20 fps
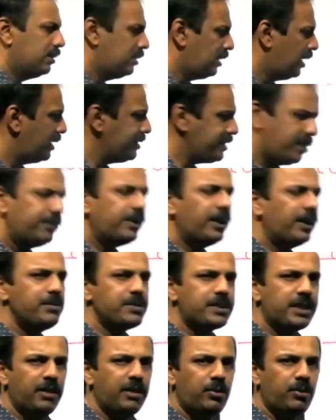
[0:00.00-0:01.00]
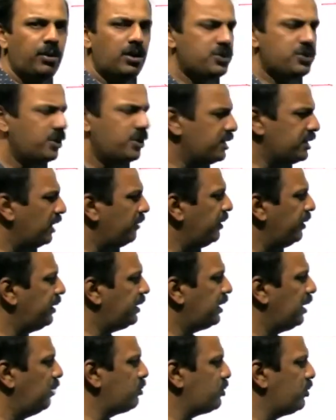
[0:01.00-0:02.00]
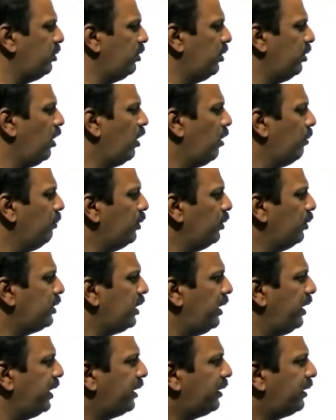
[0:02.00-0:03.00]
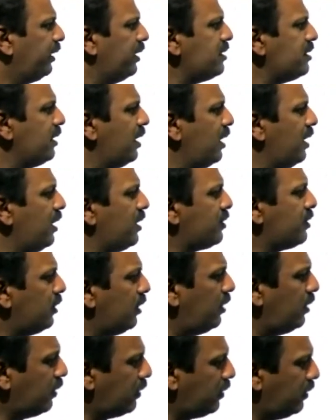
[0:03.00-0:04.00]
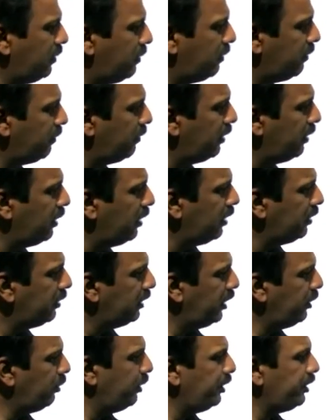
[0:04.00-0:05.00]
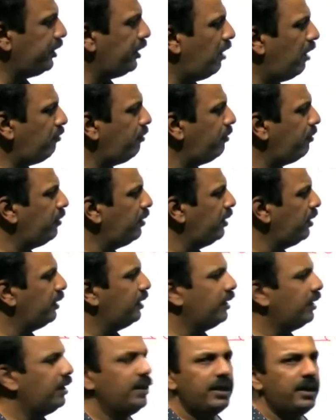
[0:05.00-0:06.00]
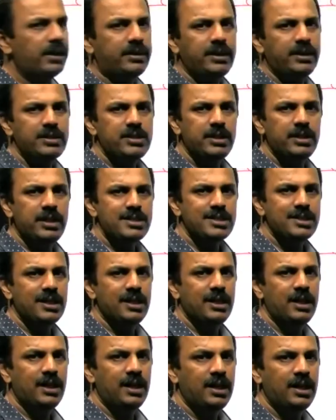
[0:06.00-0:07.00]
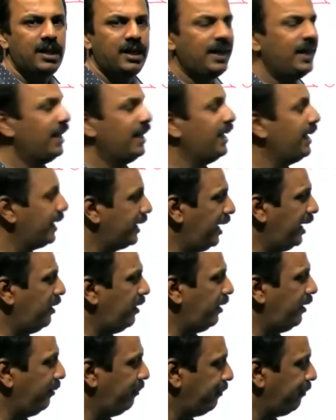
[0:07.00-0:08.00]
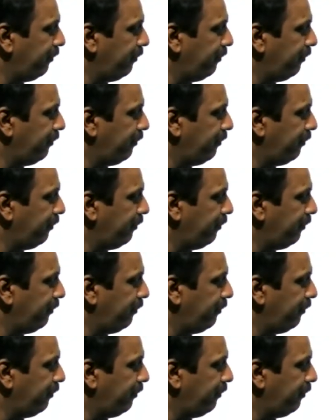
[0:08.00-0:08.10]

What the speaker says: and sometimes M also is there when it comes to mutual inductance. So the unit of inductance is Henry.